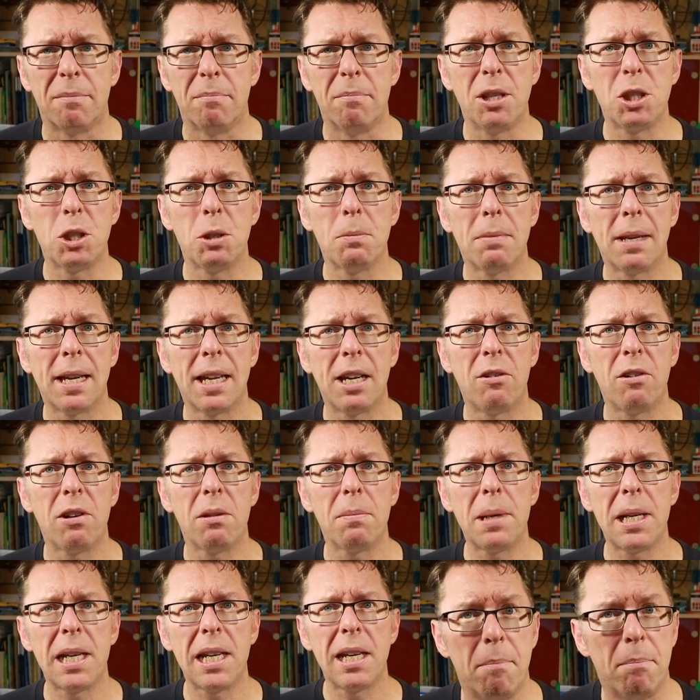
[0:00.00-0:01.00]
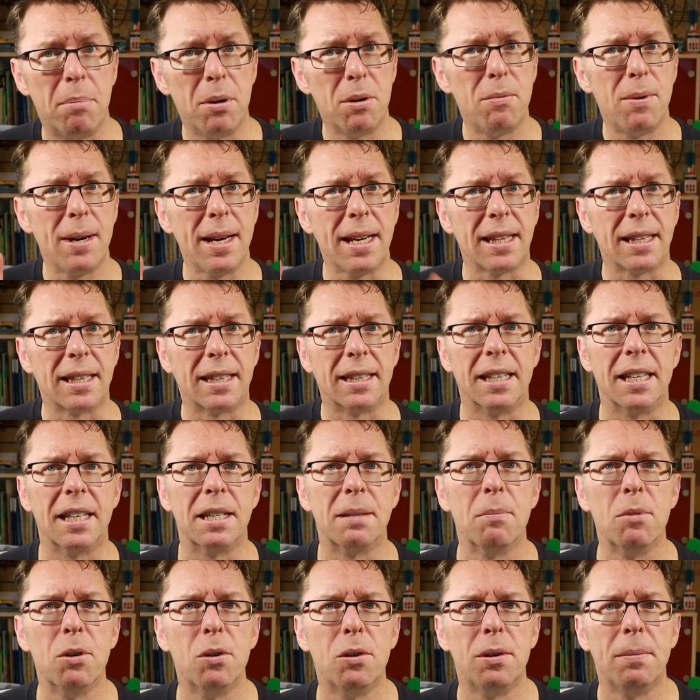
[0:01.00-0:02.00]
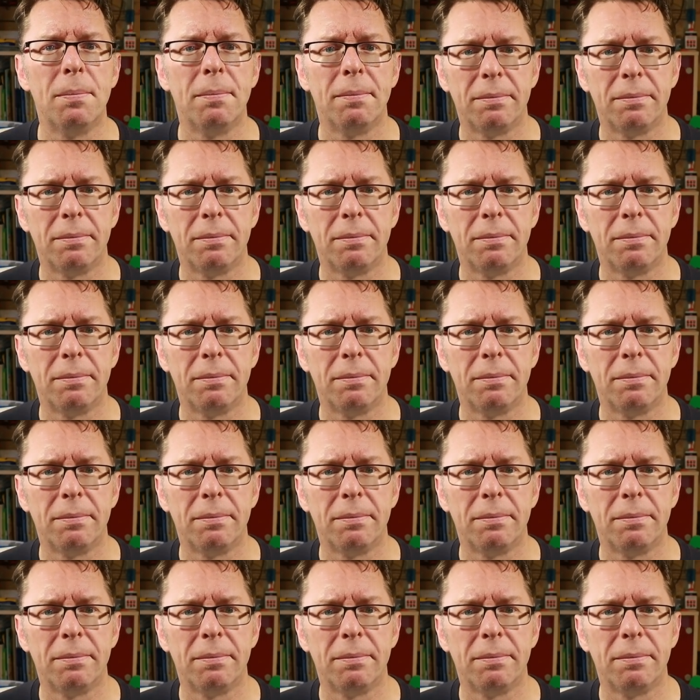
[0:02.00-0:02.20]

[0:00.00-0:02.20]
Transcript: Mission plan, anybody? But wait, there's more.